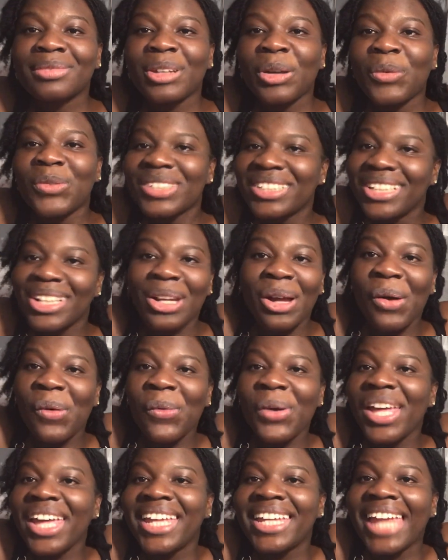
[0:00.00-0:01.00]
Was it a
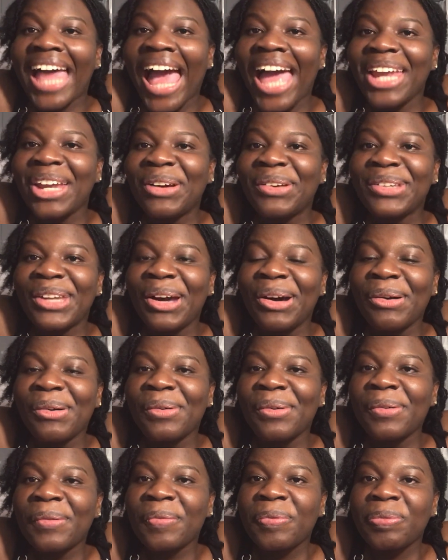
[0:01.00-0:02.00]
win? I don't
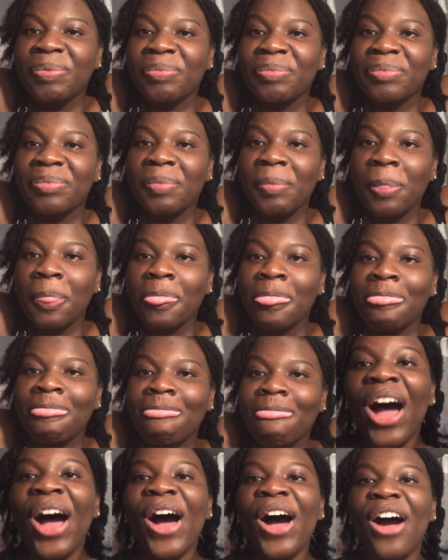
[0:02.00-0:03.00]
know.
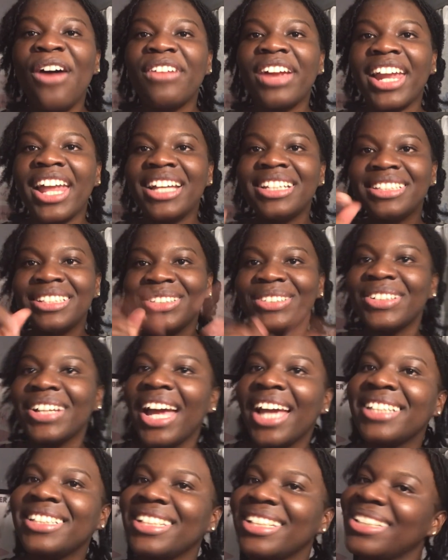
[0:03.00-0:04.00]
All right, I see you
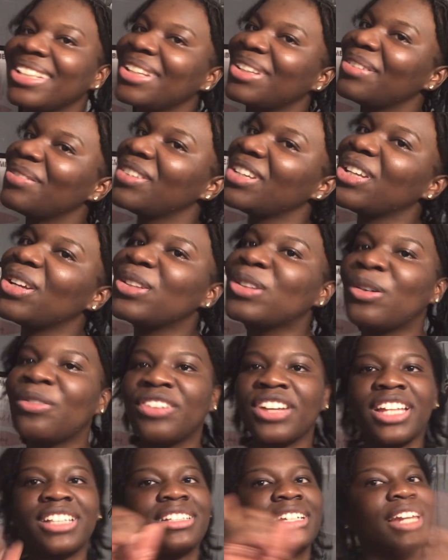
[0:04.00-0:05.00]
guys in another video. Don't
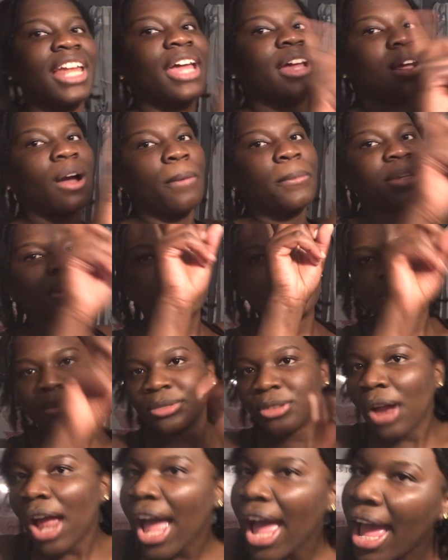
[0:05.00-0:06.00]
forget to like, comment, and
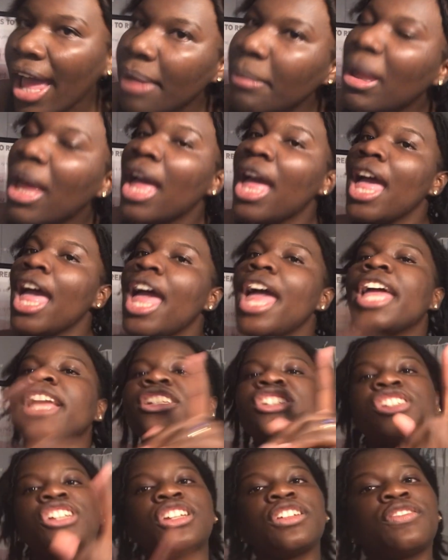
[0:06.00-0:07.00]
subscribe. And
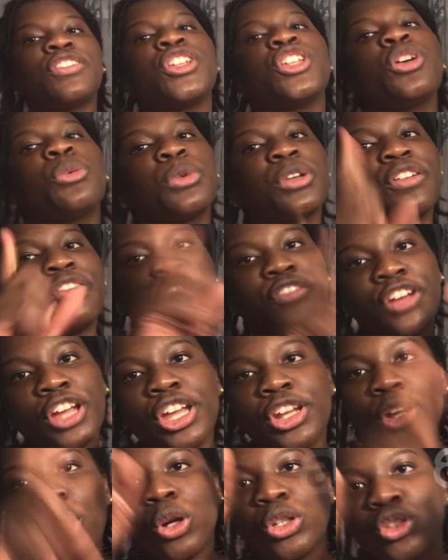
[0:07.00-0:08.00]
share the video with a
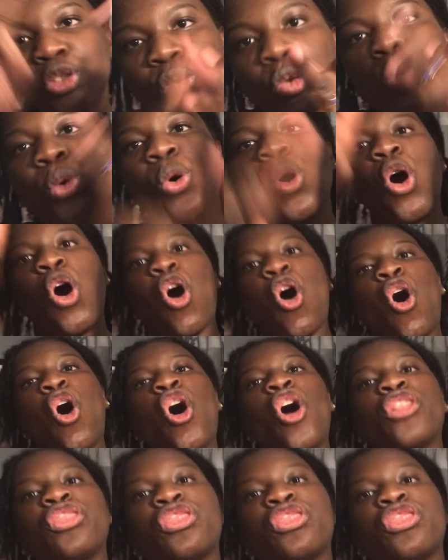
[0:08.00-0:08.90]
friend or two or